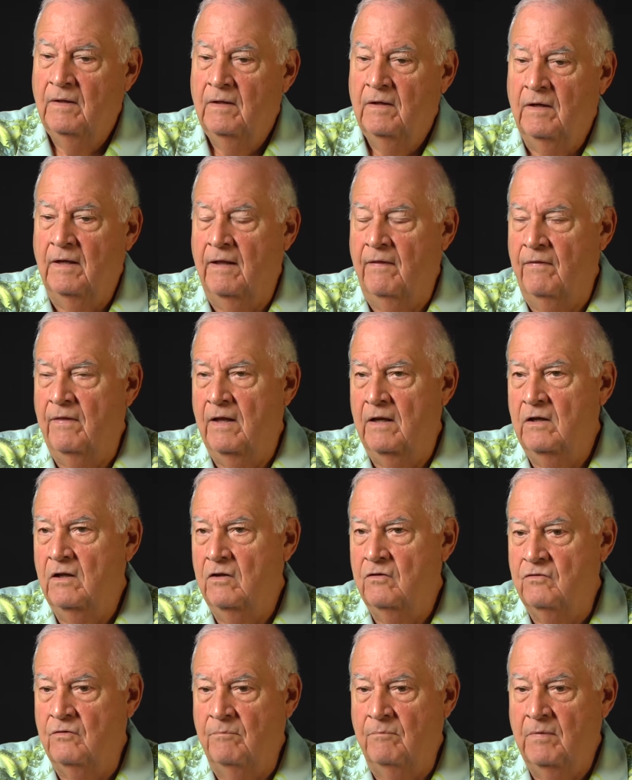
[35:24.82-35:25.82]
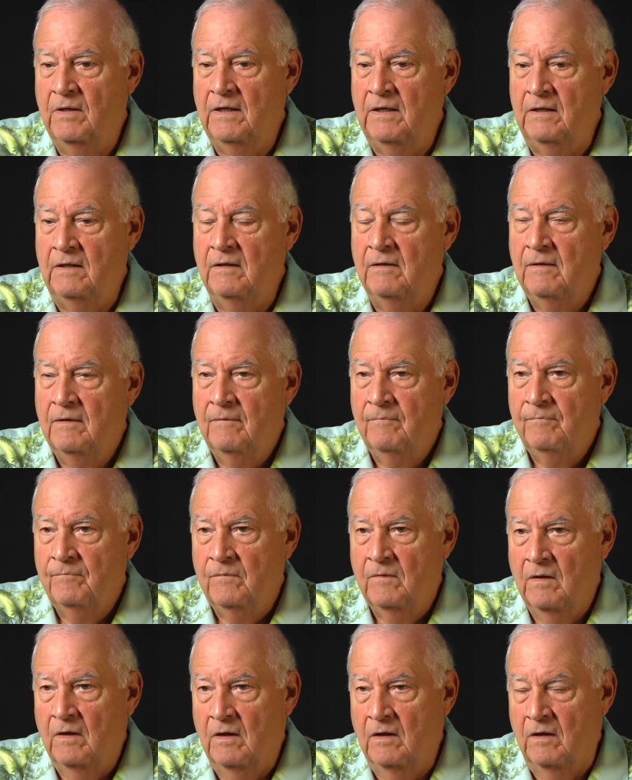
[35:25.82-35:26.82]
Now, that doesn't mean
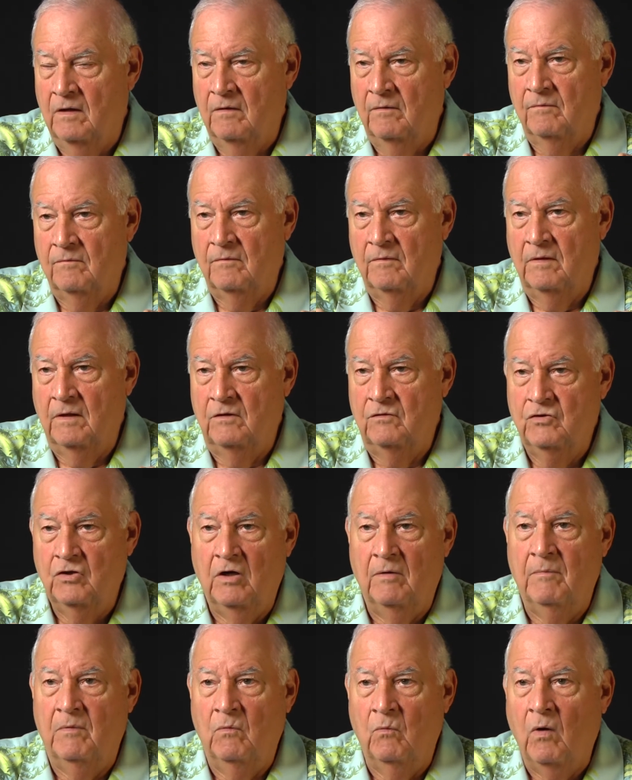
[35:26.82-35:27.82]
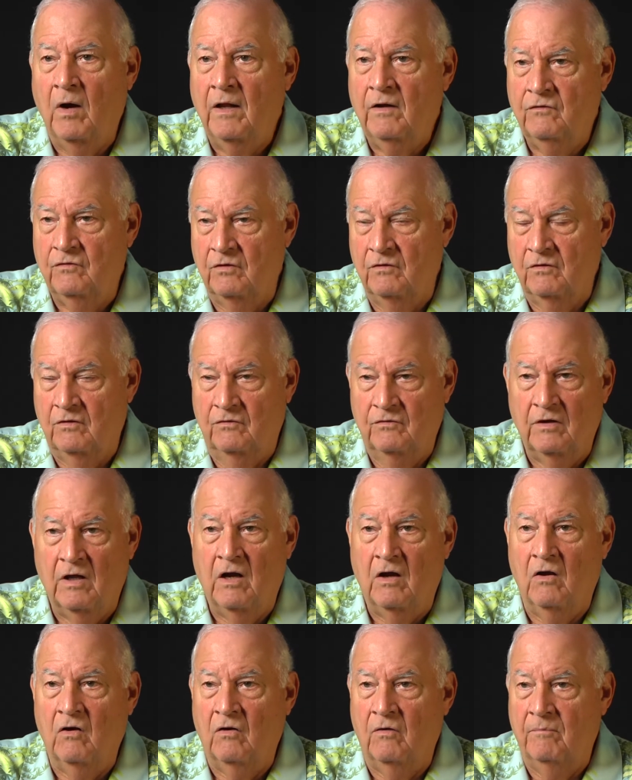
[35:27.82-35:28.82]
uh, that Chairman Watson is
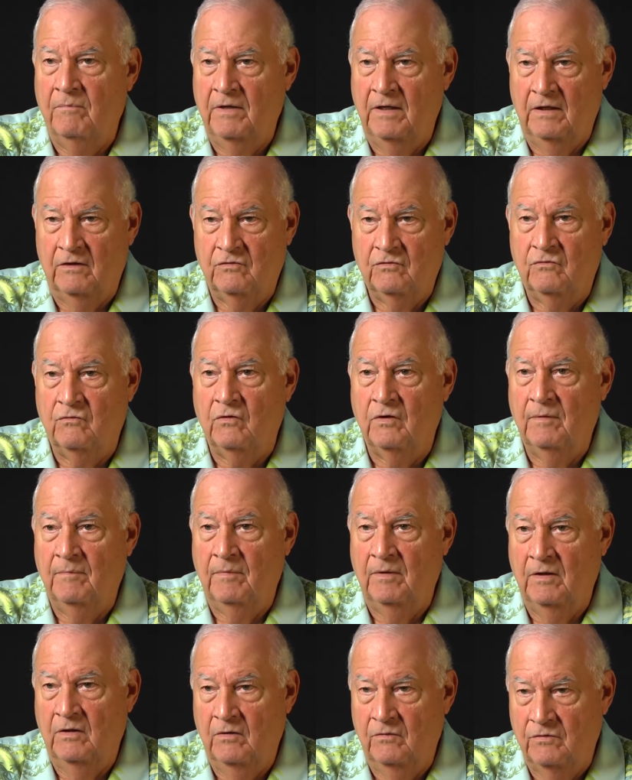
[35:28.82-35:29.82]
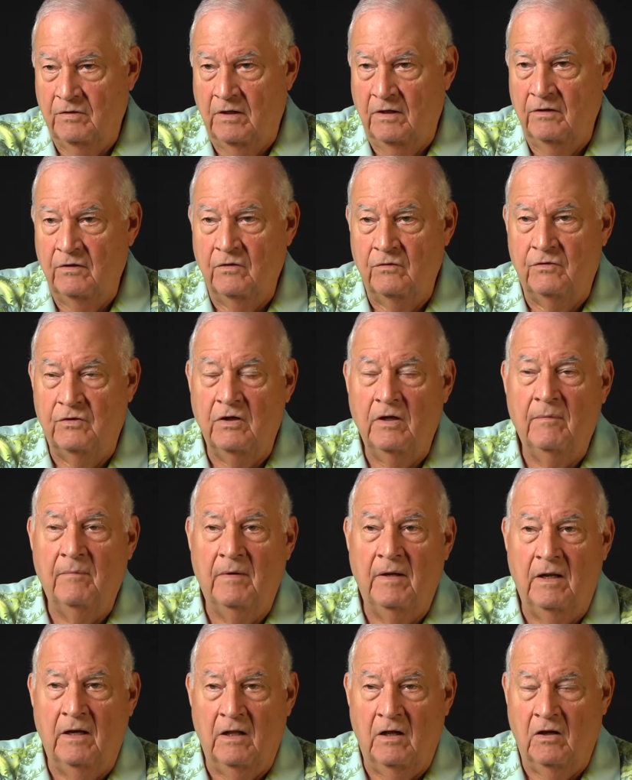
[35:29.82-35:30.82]
not going to be extremely, who's our new chairman
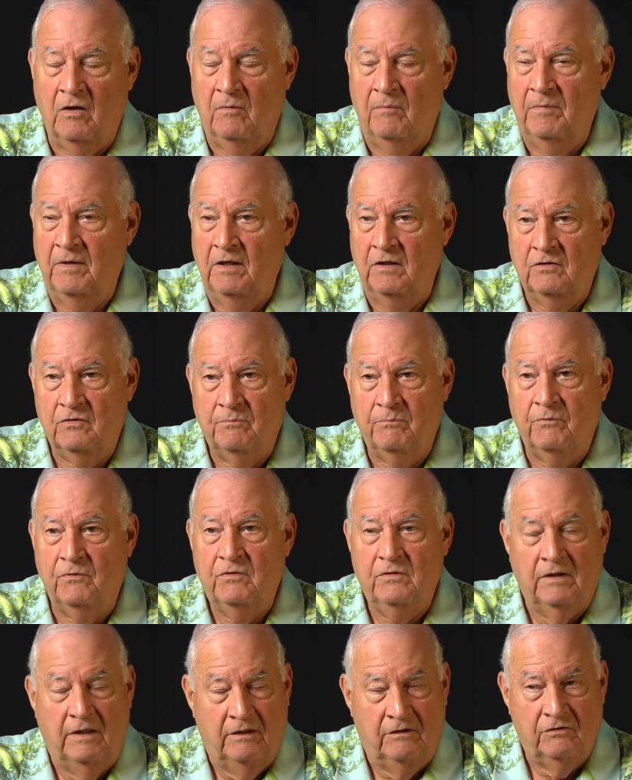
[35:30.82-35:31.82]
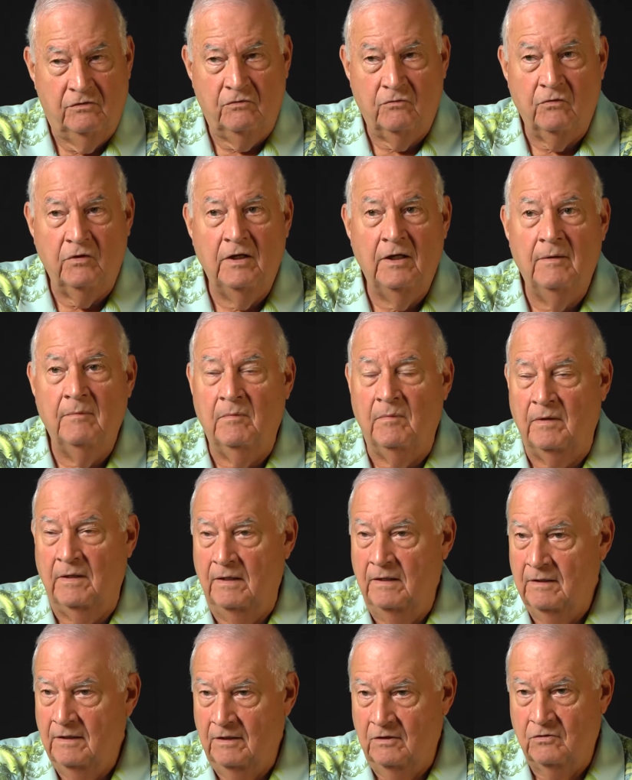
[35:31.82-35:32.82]
now, I'm going to be ex
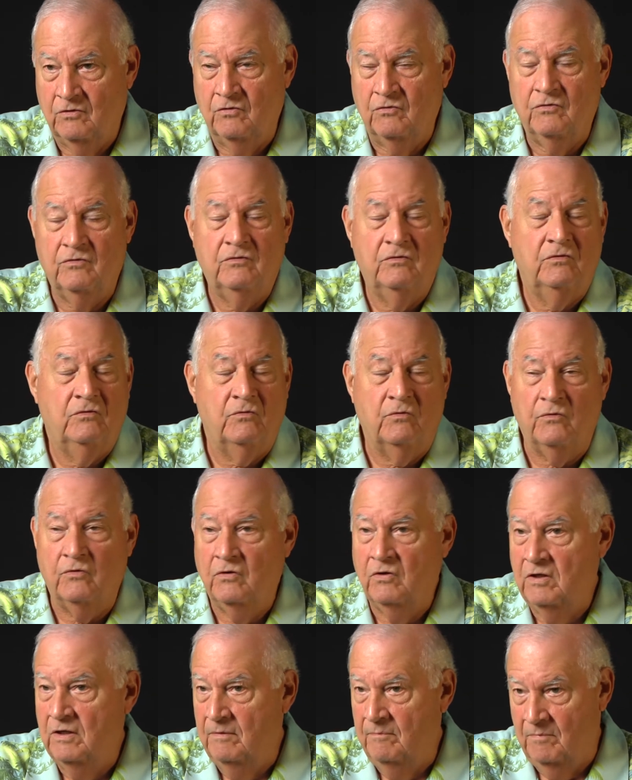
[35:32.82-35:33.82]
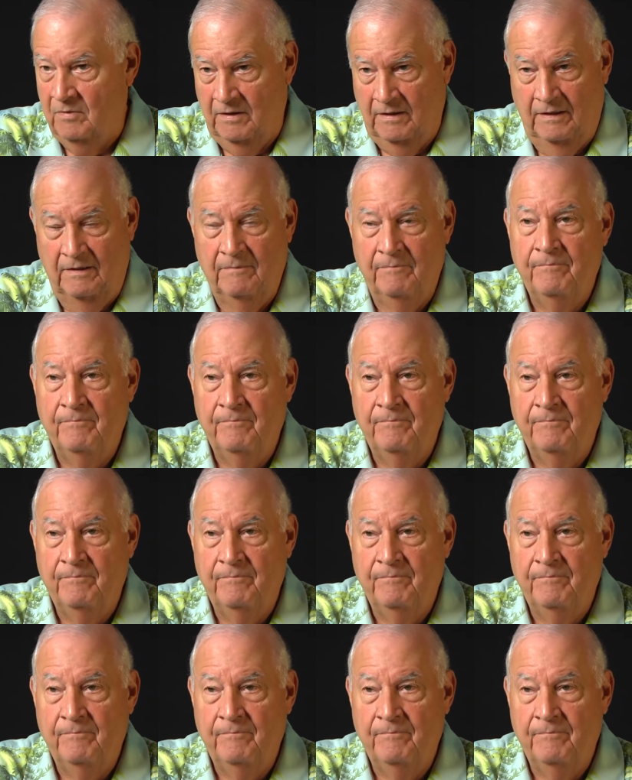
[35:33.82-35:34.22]
extremely, extremely